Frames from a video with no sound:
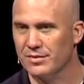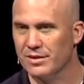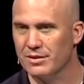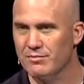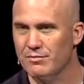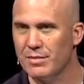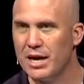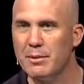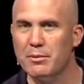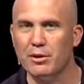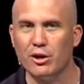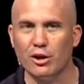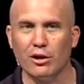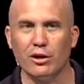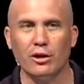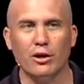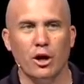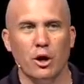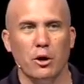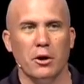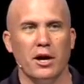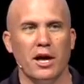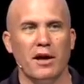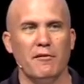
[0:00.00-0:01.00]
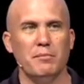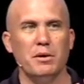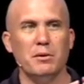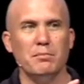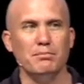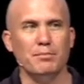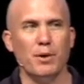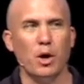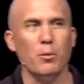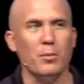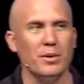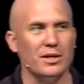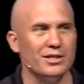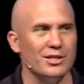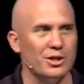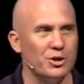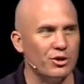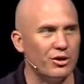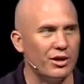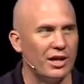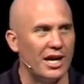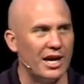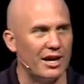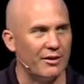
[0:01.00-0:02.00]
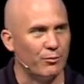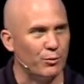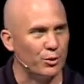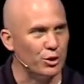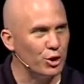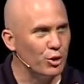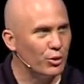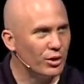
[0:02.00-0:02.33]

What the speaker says: Maybe there have been moments in your life where you